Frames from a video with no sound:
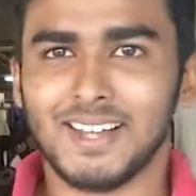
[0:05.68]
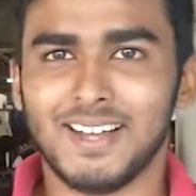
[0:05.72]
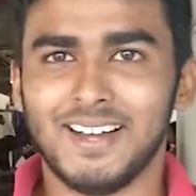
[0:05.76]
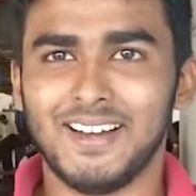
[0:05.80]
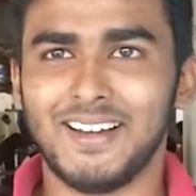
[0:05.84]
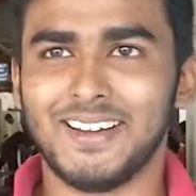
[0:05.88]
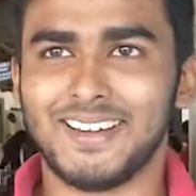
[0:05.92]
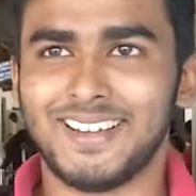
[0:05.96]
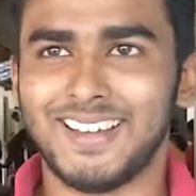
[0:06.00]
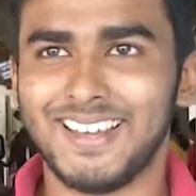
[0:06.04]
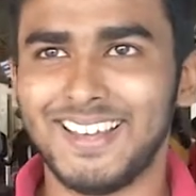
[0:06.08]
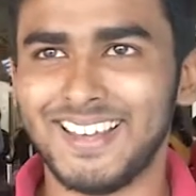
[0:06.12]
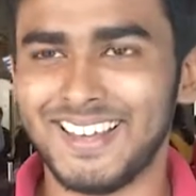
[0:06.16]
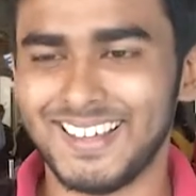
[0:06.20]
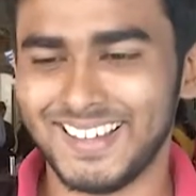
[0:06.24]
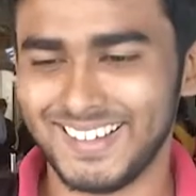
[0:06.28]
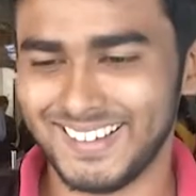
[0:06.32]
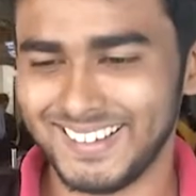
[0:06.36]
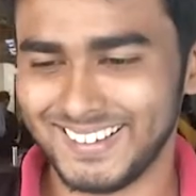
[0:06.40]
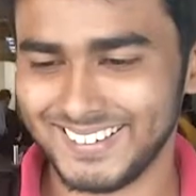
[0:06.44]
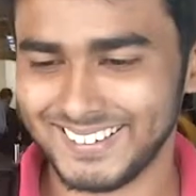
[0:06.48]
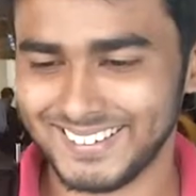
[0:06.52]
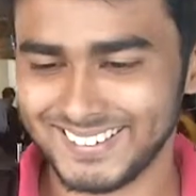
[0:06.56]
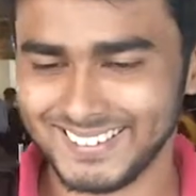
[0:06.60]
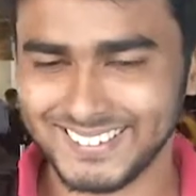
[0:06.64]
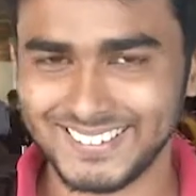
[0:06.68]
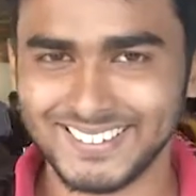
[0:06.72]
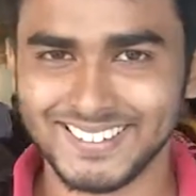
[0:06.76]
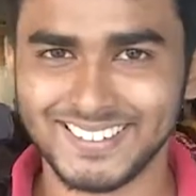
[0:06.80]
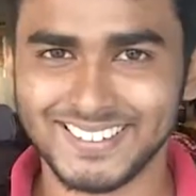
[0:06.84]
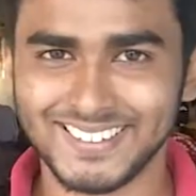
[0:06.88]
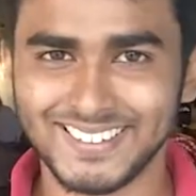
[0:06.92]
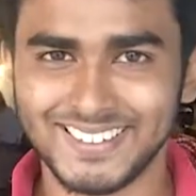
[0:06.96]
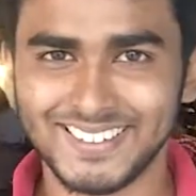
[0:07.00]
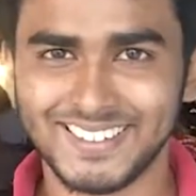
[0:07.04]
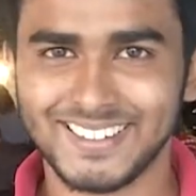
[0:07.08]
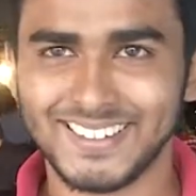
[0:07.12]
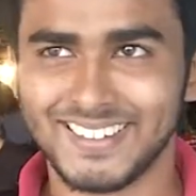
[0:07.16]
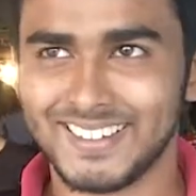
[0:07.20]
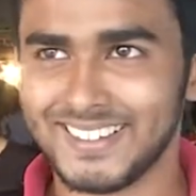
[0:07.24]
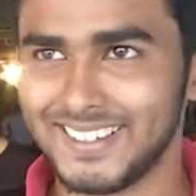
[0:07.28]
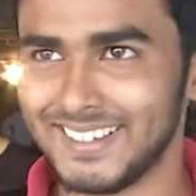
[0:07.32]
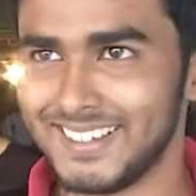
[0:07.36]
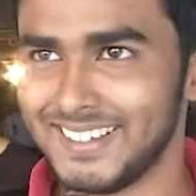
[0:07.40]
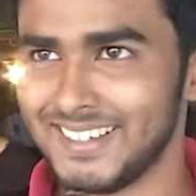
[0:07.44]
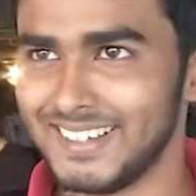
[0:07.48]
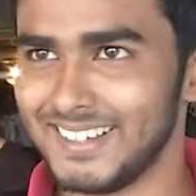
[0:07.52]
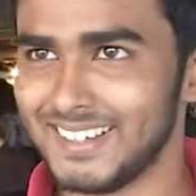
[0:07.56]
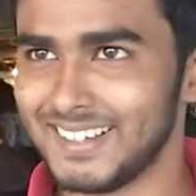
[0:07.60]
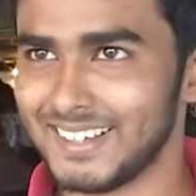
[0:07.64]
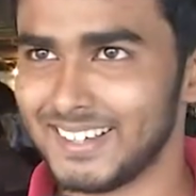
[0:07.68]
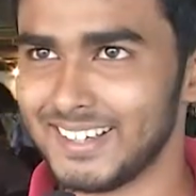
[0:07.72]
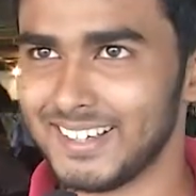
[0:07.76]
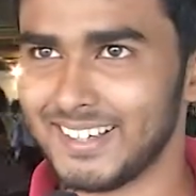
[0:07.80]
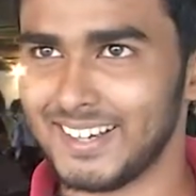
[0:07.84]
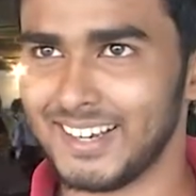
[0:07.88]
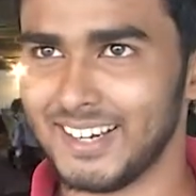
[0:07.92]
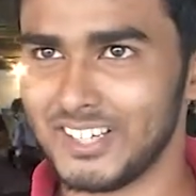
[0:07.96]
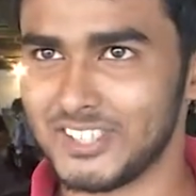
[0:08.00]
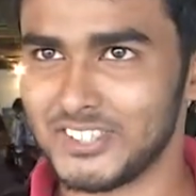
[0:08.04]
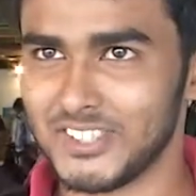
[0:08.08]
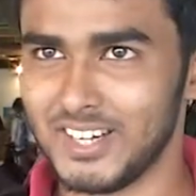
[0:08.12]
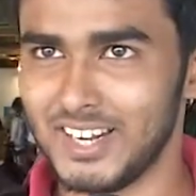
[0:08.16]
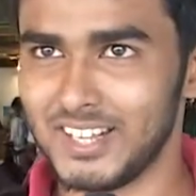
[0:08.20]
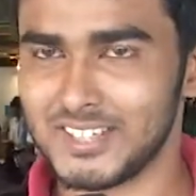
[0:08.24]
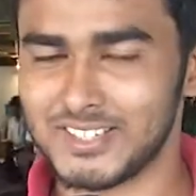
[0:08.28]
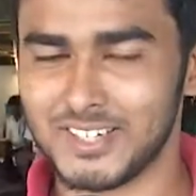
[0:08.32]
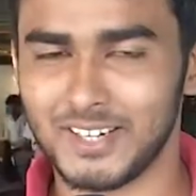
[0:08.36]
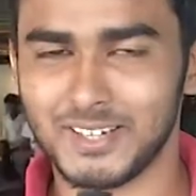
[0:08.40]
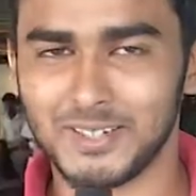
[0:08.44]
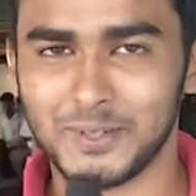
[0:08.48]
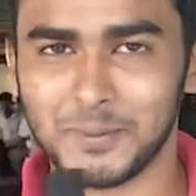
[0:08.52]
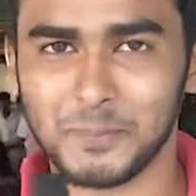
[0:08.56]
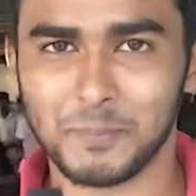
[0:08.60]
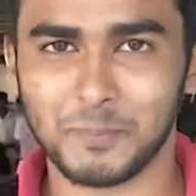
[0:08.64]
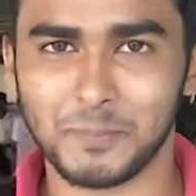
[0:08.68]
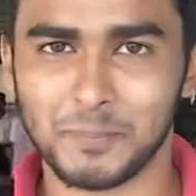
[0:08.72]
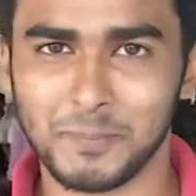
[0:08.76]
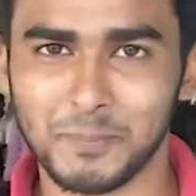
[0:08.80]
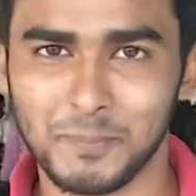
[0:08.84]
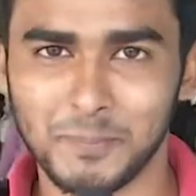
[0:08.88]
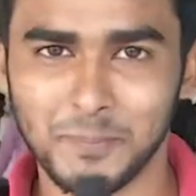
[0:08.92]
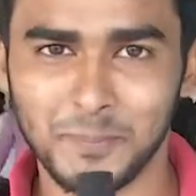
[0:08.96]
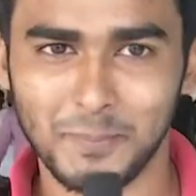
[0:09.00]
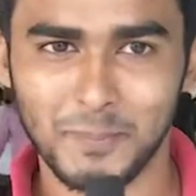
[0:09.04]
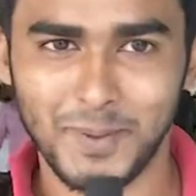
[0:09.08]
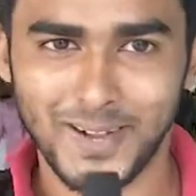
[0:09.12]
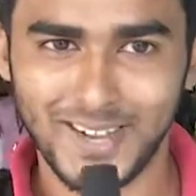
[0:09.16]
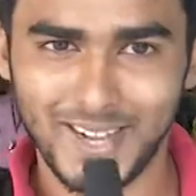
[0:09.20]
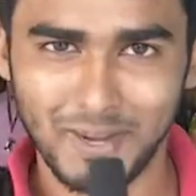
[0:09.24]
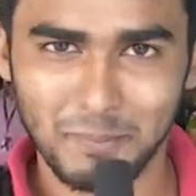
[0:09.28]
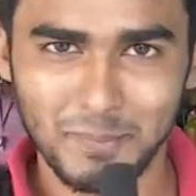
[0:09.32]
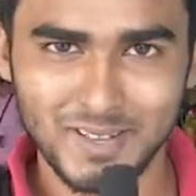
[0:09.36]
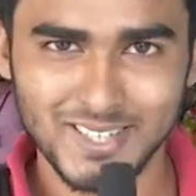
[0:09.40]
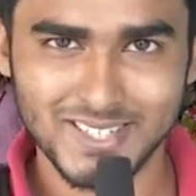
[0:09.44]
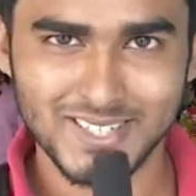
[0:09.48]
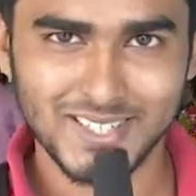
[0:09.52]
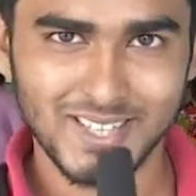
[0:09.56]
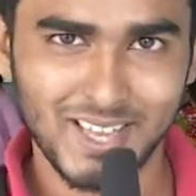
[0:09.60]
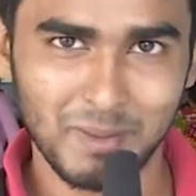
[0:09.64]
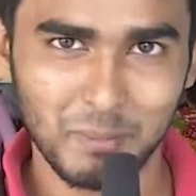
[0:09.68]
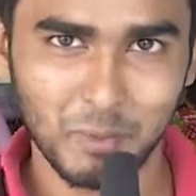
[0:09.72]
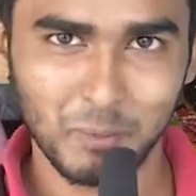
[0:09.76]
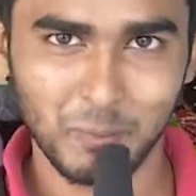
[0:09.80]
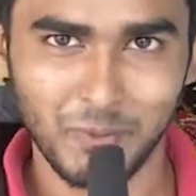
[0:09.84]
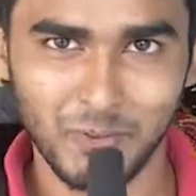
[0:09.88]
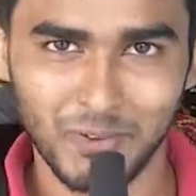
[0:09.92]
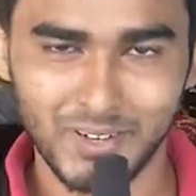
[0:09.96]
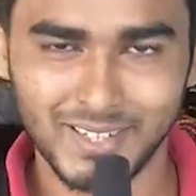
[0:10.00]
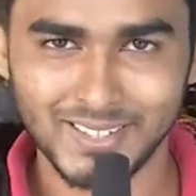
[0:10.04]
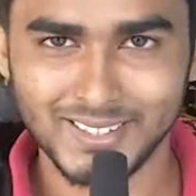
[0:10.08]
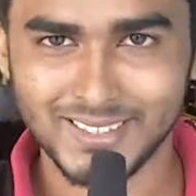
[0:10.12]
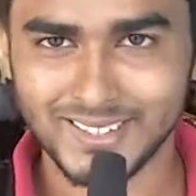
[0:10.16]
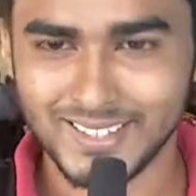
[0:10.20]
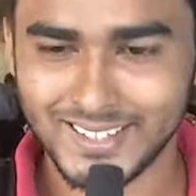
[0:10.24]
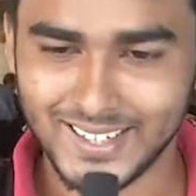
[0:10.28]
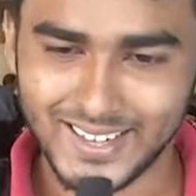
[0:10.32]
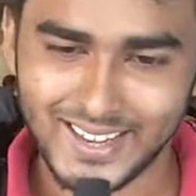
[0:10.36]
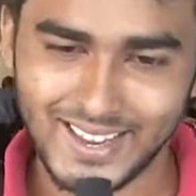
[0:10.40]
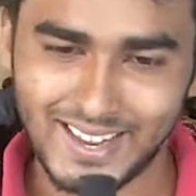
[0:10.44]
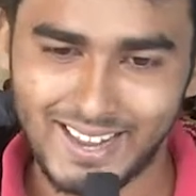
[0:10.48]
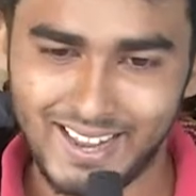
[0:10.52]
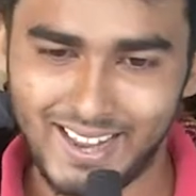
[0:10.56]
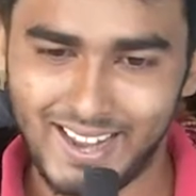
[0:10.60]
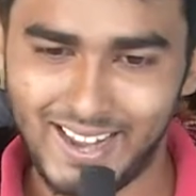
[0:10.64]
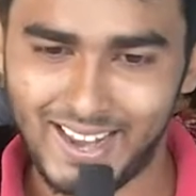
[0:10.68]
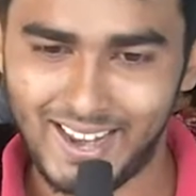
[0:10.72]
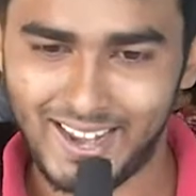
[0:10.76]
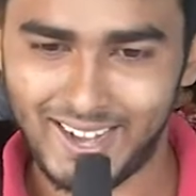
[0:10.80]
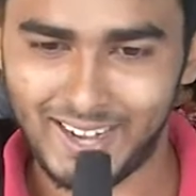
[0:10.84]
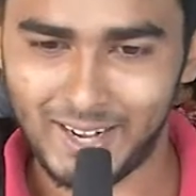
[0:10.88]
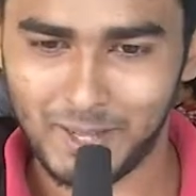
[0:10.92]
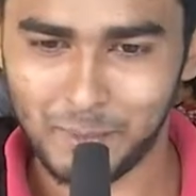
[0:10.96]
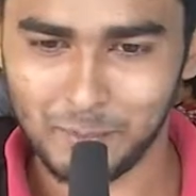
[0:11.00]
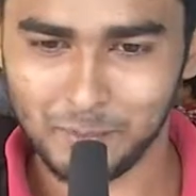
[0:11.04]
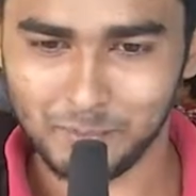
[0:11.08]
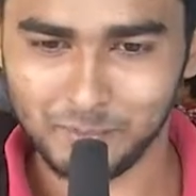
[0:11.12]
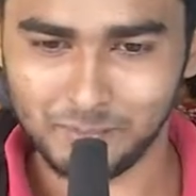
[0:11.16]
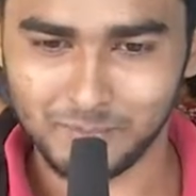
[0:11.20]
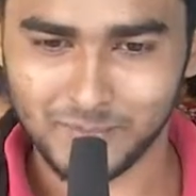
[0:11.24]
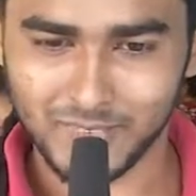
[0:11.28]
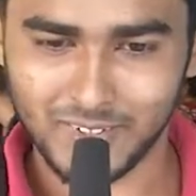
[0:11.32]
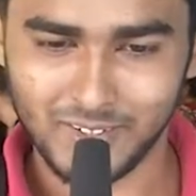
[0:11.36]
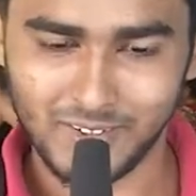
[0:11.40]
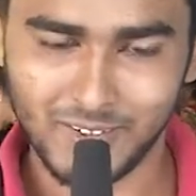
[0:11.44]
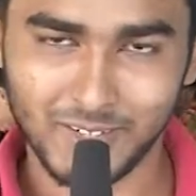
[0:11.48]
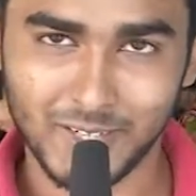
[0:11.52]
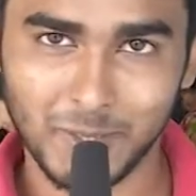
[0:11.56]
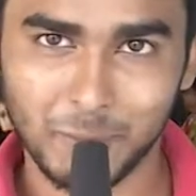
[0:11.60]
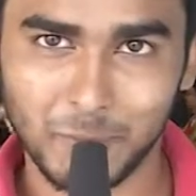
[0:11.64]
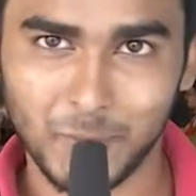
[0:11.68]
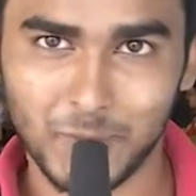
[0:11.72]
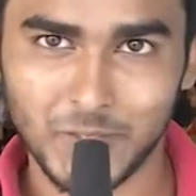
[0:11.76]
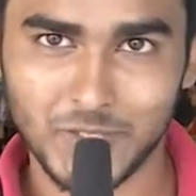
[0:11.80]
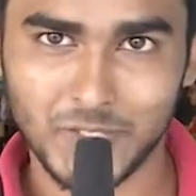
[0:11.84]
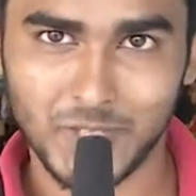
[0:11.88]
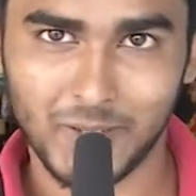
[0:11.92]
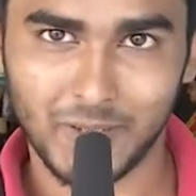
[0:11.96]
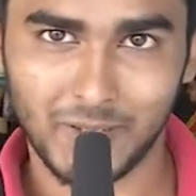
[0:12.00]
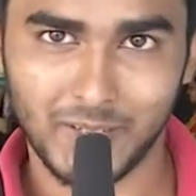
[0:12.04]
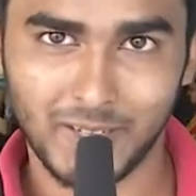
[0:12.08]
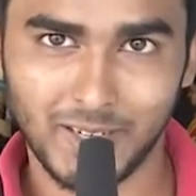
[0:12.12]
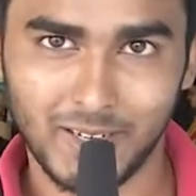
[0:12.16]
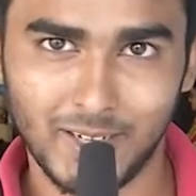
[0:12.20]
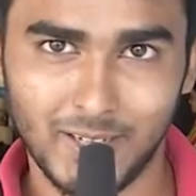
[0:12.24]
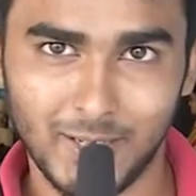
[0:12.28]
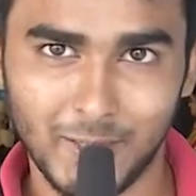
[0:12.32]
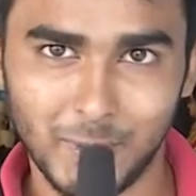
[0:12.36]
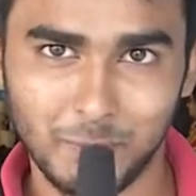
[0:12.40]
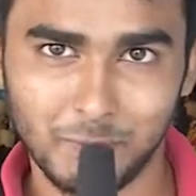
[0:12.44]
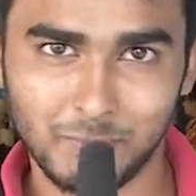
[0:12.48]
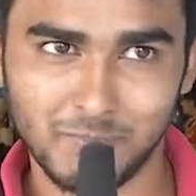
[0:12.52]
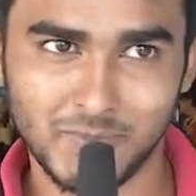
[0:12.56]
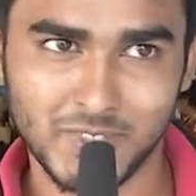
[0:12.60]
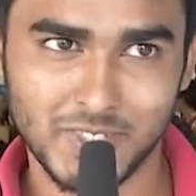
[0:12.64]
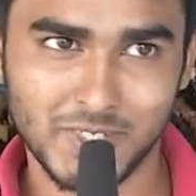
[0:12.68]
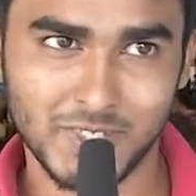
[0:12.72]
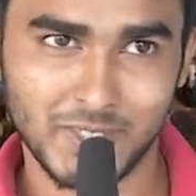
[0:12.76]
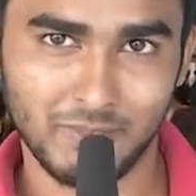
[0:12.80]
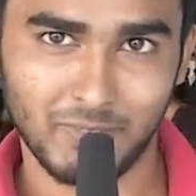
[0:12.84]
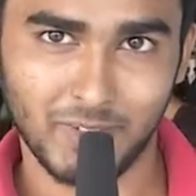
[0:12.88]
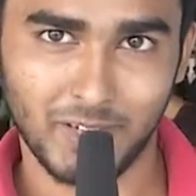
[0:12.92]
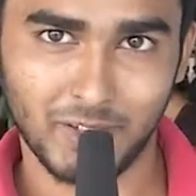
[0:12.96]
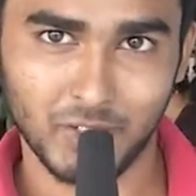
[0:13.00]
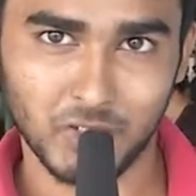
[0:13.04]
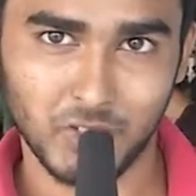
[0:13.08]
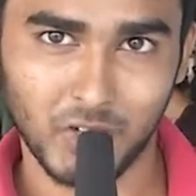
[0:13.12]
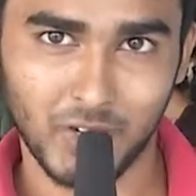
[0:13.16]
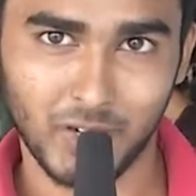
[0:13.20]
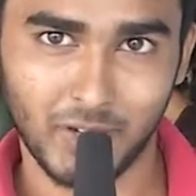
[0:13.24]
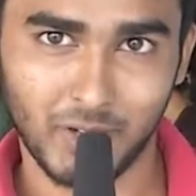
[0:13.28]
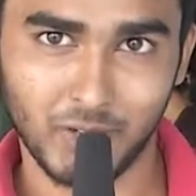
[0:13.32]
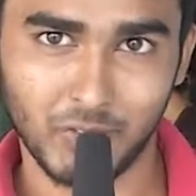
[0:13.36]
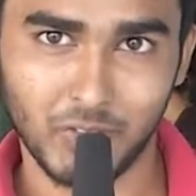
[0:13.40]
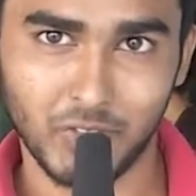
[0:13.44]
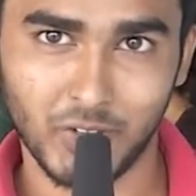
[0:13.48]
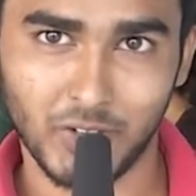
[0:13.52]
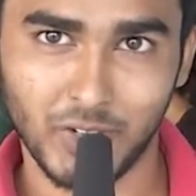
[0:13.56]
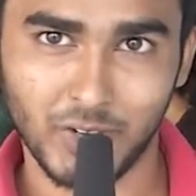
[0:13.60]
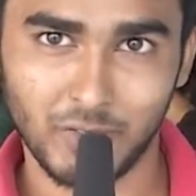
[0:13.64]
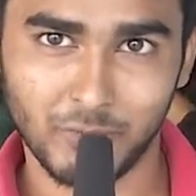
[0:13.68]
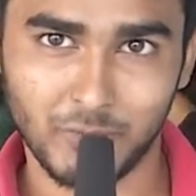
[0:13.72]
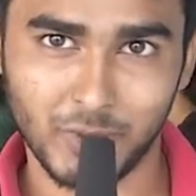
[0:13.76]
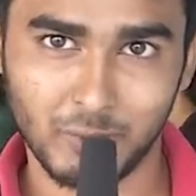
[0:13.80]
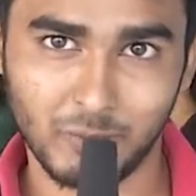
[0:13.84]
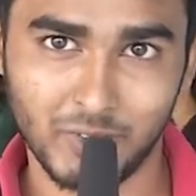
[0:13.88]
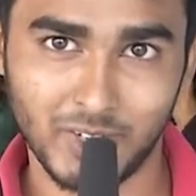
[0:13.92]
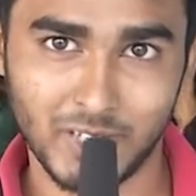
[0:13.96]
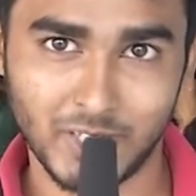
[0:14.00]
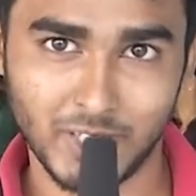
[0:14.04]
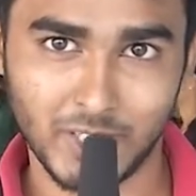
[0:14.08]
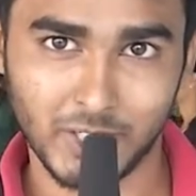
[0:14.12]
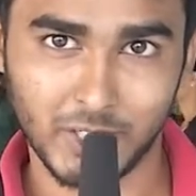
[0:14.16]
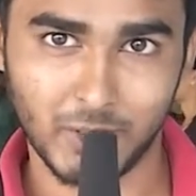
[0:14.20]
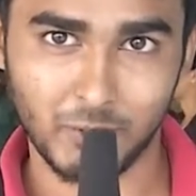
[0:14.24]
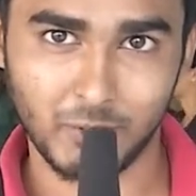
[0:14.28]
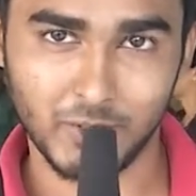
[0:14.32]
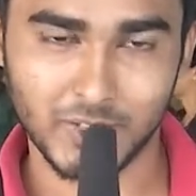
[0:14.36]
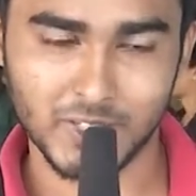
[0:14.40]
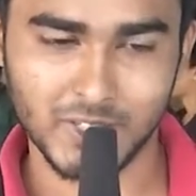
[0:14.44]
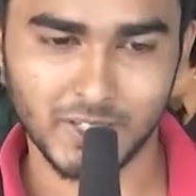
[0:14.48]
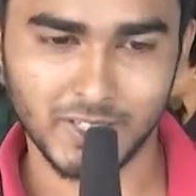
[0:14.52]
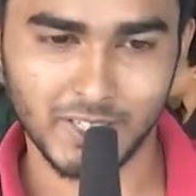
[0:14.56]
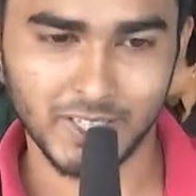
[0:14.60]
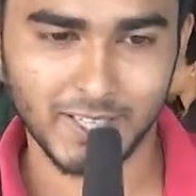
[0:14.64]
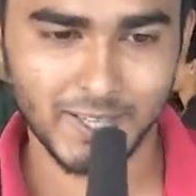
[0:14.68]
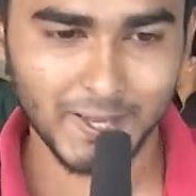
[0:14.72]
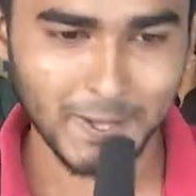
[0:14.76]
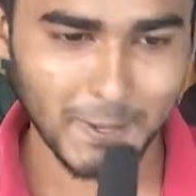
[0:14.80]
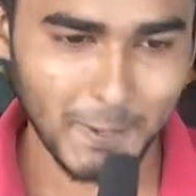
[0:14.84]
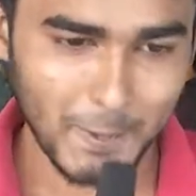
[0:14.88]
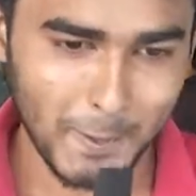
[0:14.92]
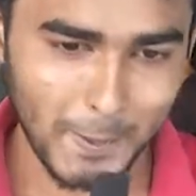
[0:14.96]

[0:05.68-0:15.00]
Okay. Shall I start? My name is Samo Muran, and I'm currently pursuing civil engineering in third year from Vail Tech University.